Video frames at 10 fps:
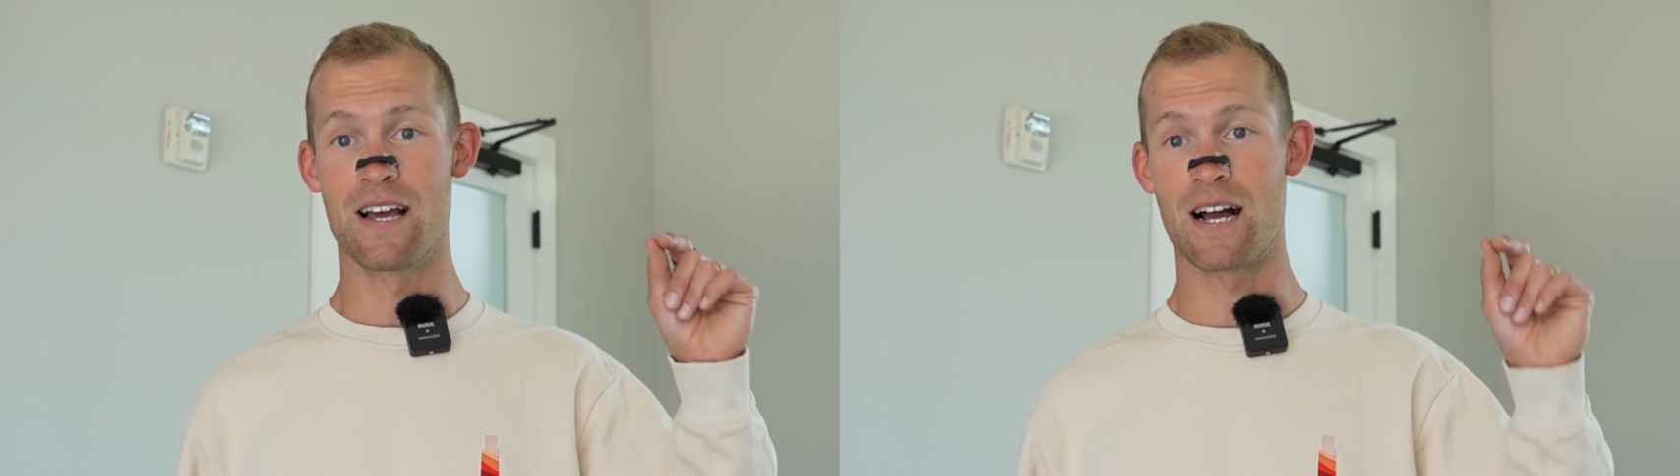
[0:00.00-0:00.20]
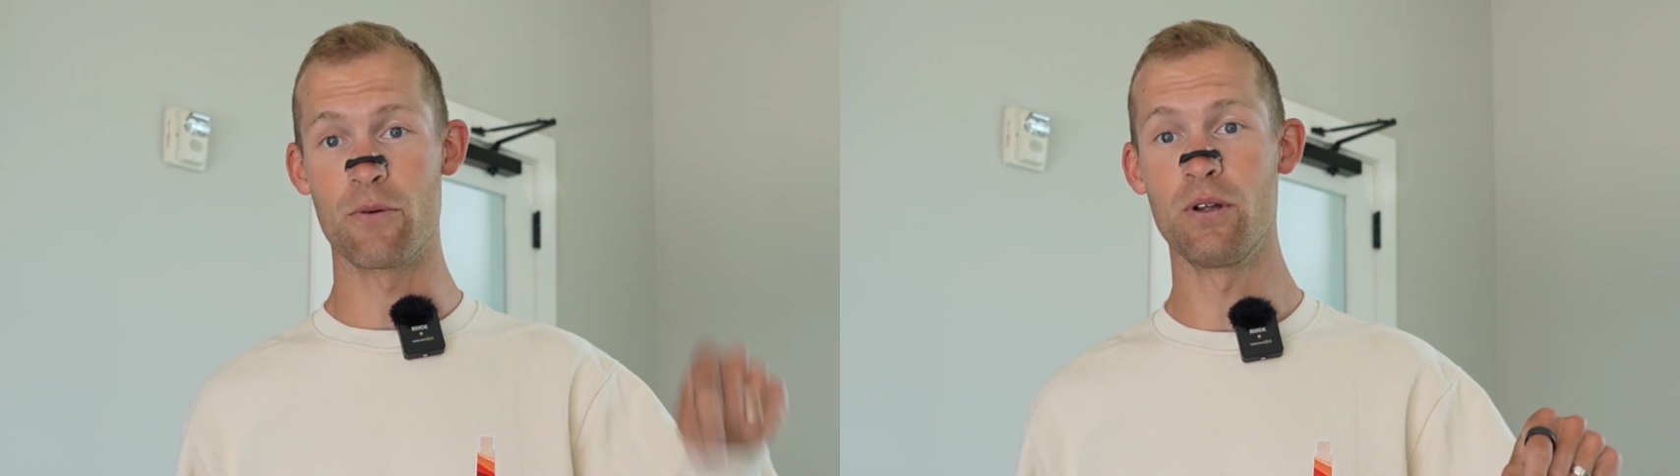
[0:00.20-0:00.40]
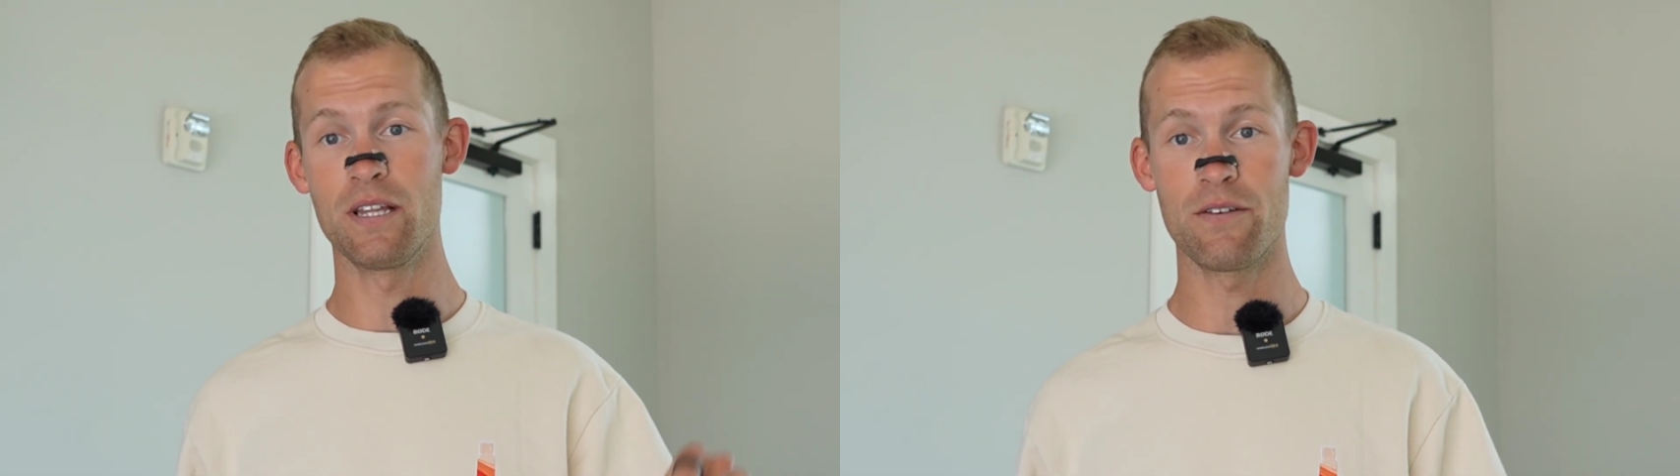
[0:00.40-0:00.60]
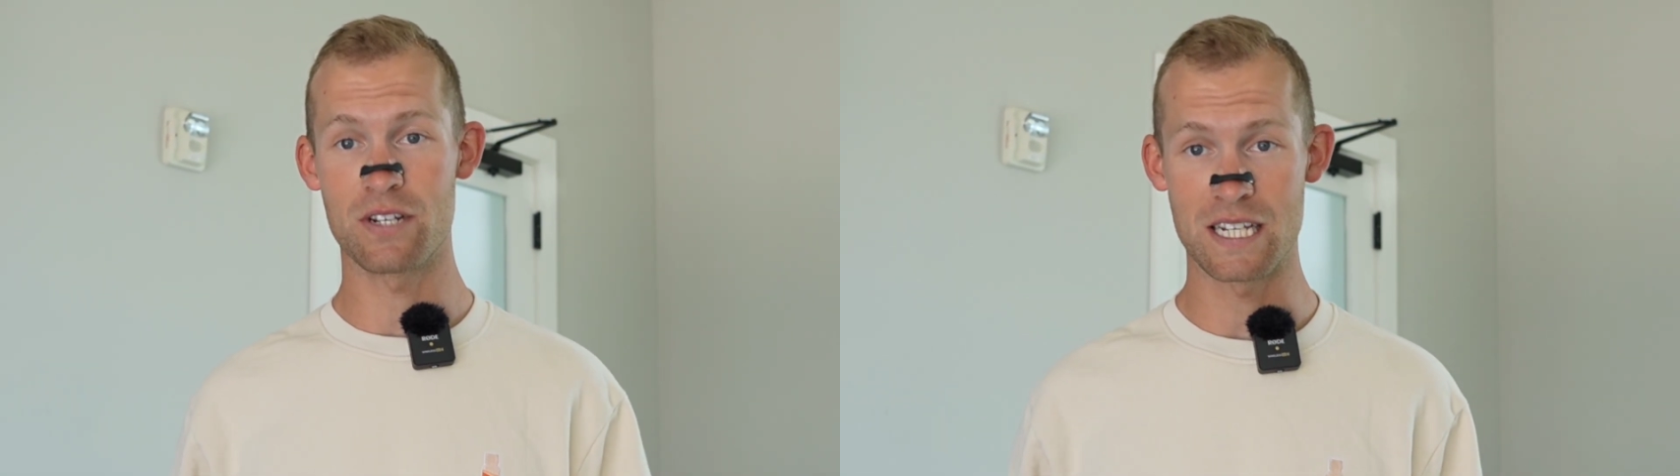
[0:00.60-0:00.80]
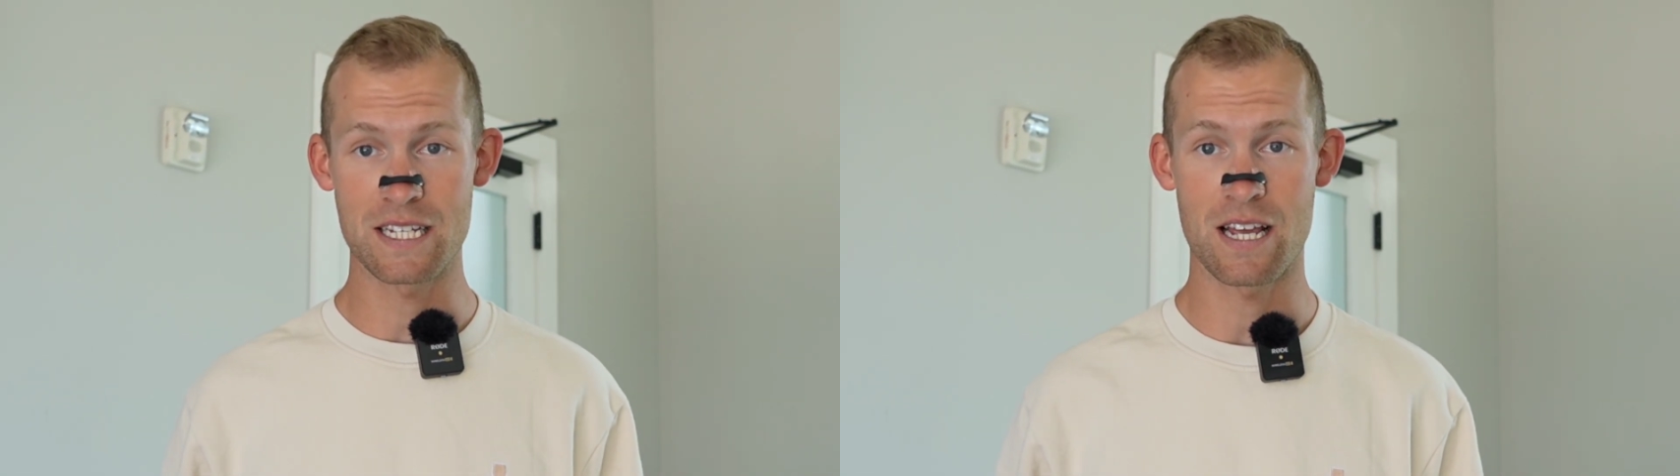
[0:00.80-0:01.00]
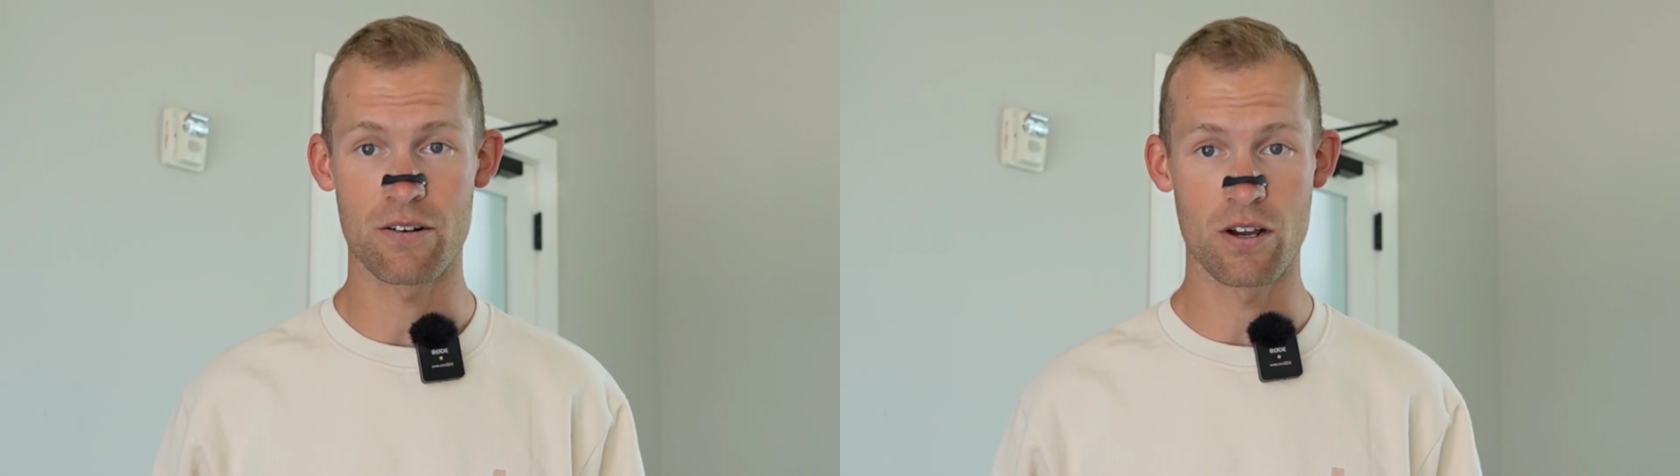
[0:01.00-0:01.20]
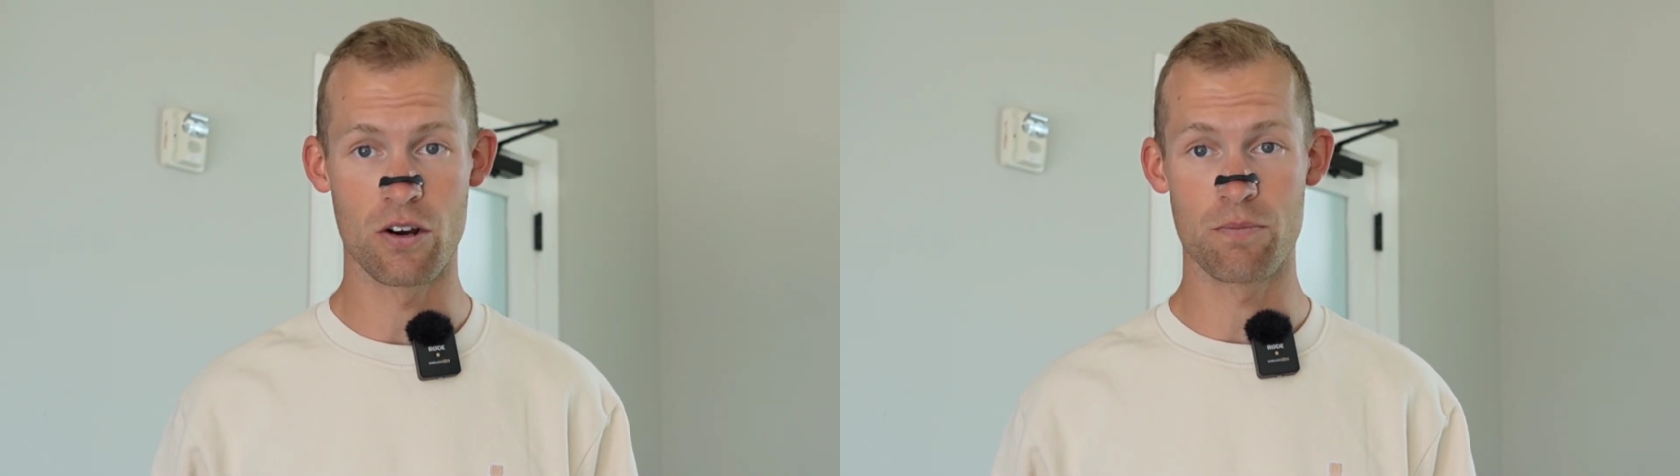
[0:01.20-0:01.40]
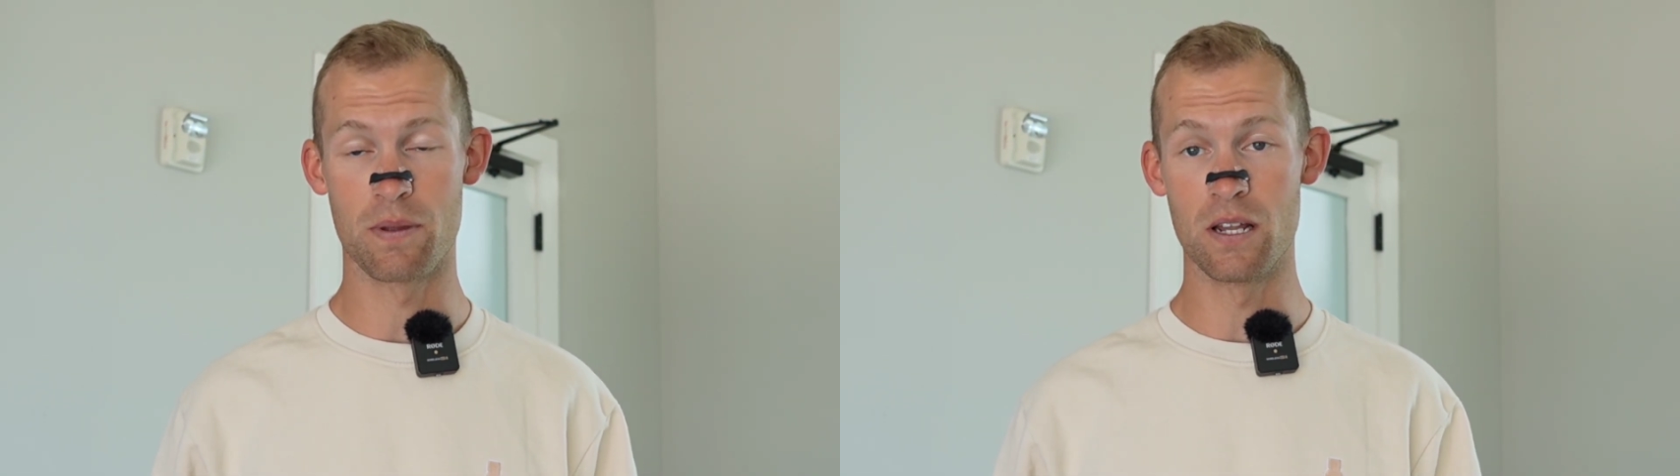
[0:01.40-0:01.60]
I will leave a discount
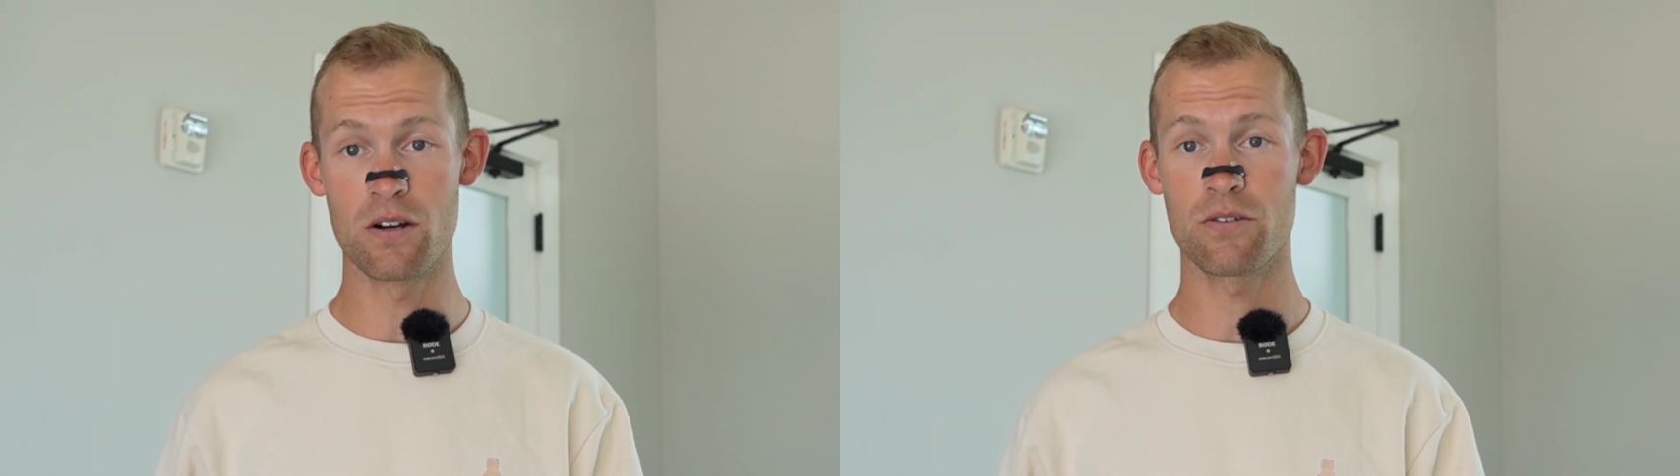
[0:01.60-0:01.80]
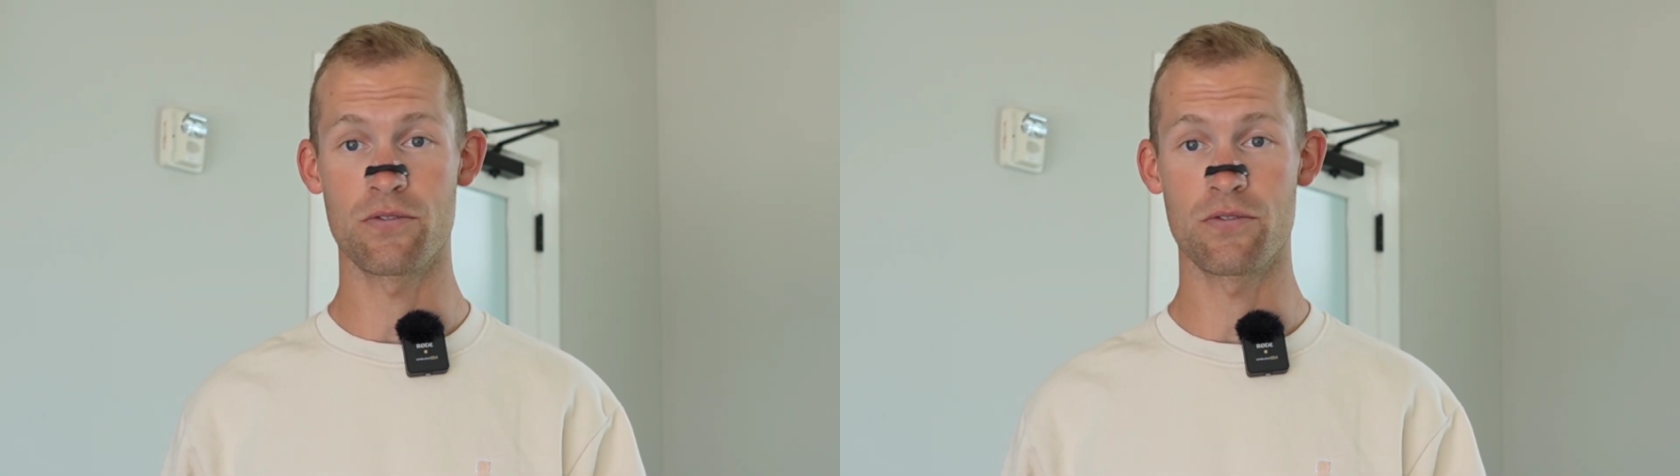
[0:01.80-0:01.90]
code below